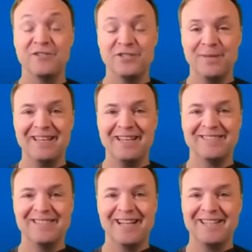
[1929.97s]
listening
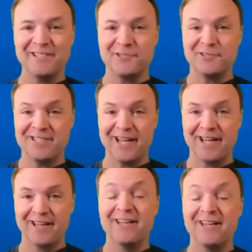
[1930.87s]
than
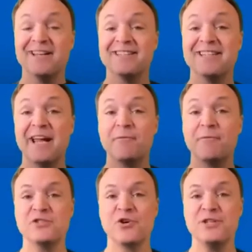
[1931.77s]

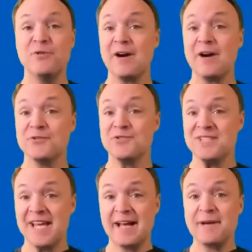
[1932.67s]
reading,
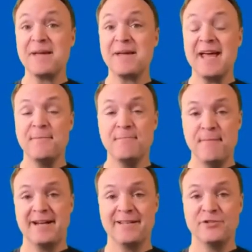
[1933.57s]
or
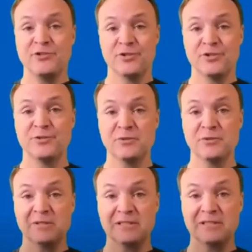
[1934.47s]
the
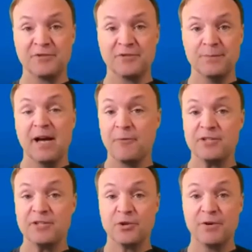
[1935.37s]

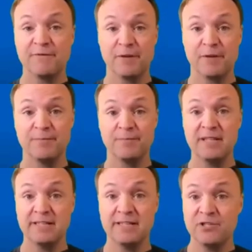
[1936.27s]
style
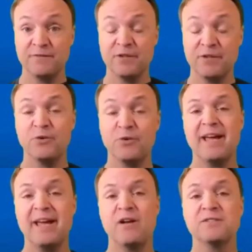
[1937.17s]
is better for
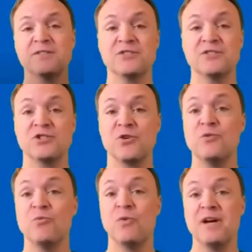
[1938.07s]
you. So I
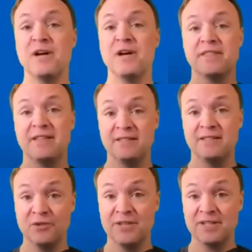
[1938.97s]
put for you as
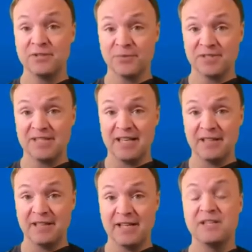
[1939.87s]
well a
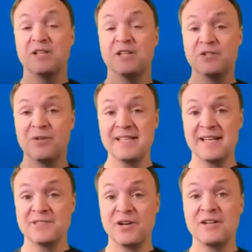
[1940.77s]
video. It's
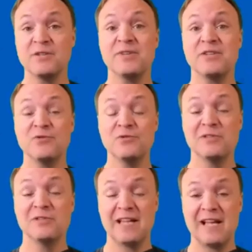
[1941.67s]
quite the same as the
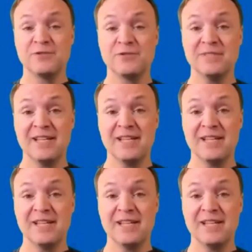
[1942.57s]
other folder,